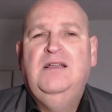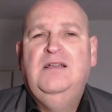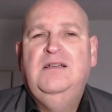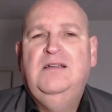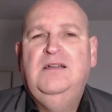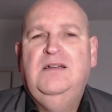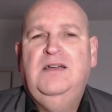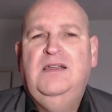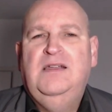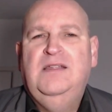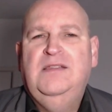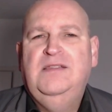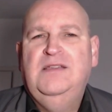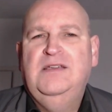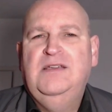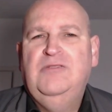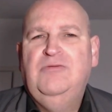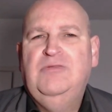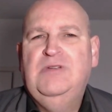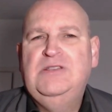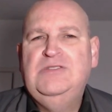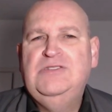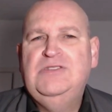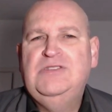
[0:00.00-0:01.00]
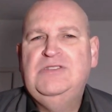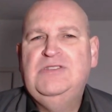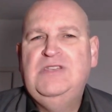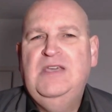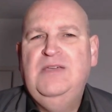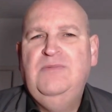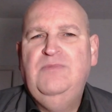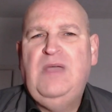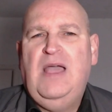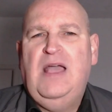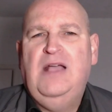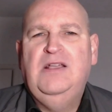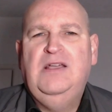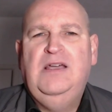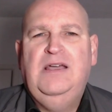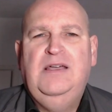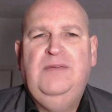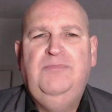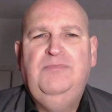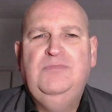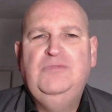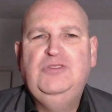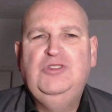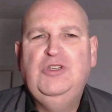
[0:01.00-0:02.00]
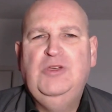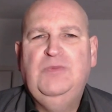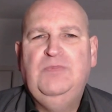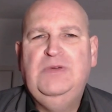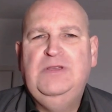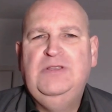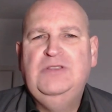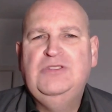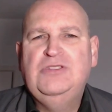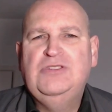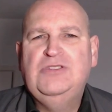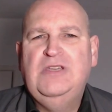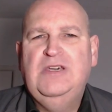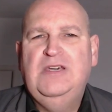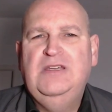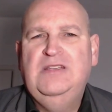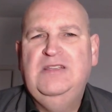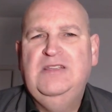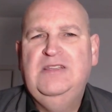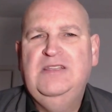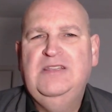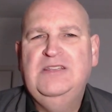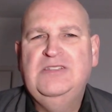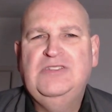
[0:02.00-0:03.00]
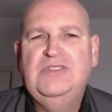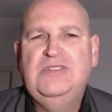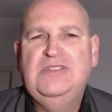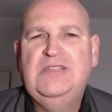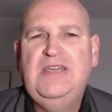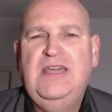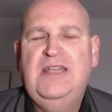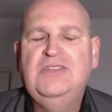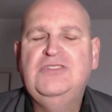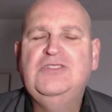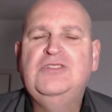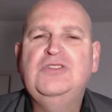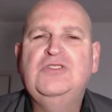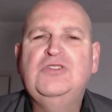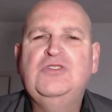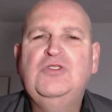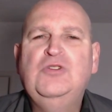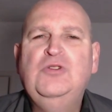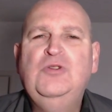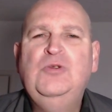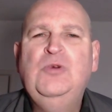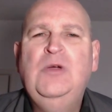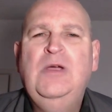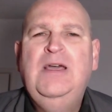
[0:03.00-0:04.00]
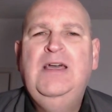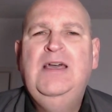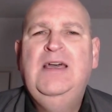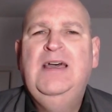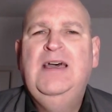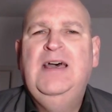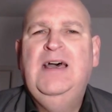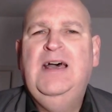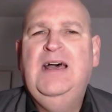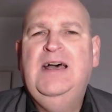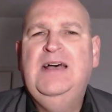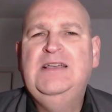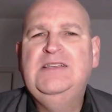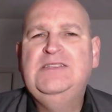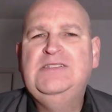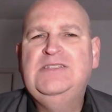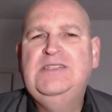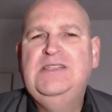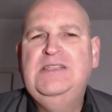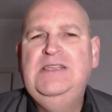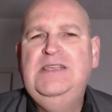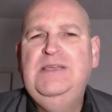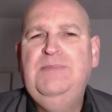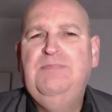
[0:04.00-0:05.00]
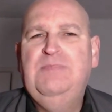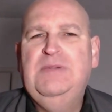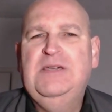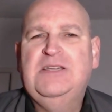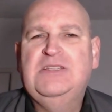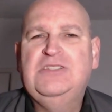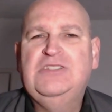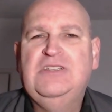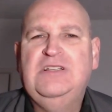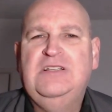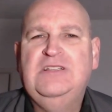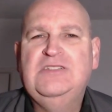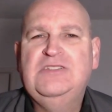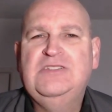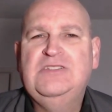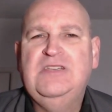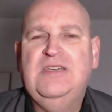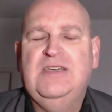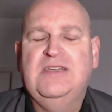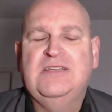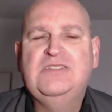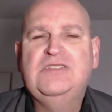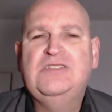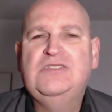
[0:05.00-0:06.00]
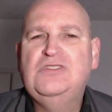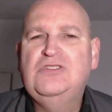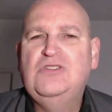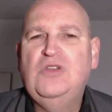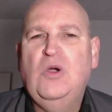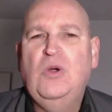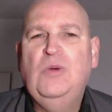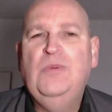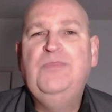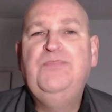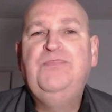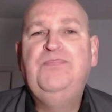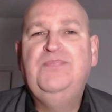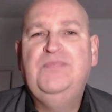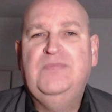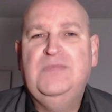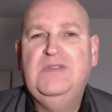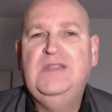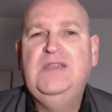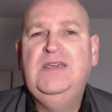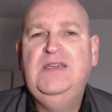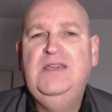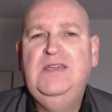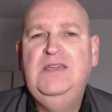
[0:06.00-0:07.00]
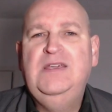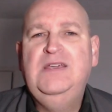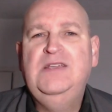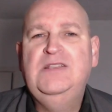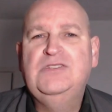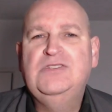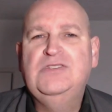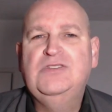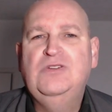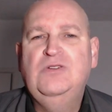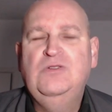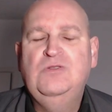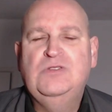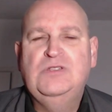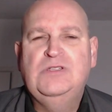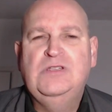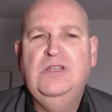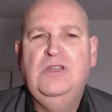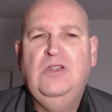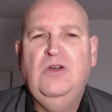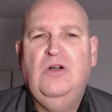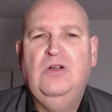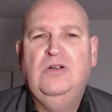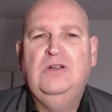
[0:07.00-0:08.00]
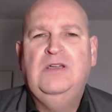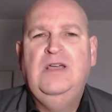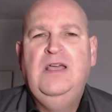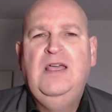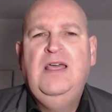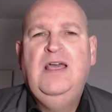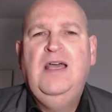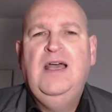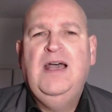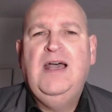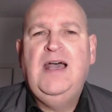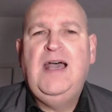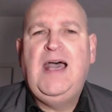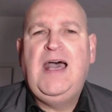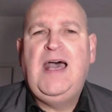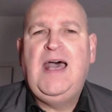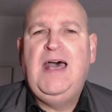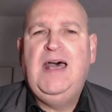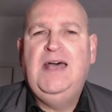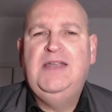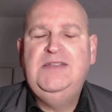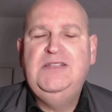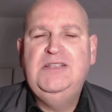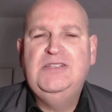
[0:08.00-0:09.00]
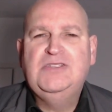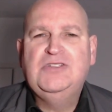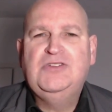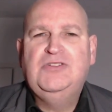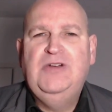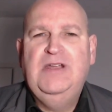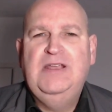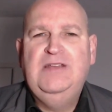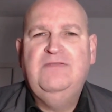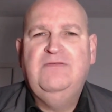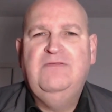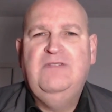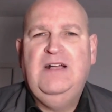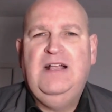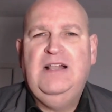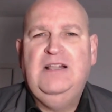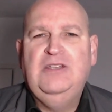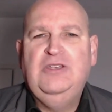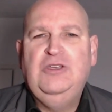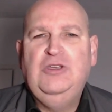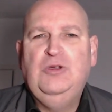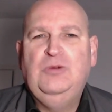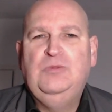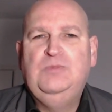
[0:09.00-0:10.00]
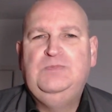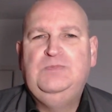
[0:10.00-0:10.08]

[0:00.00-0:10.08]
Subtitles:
And I think it runs the same chip inside. I think it's a Tensor 2 as the Pixel 6. So it scoots along and it's great value.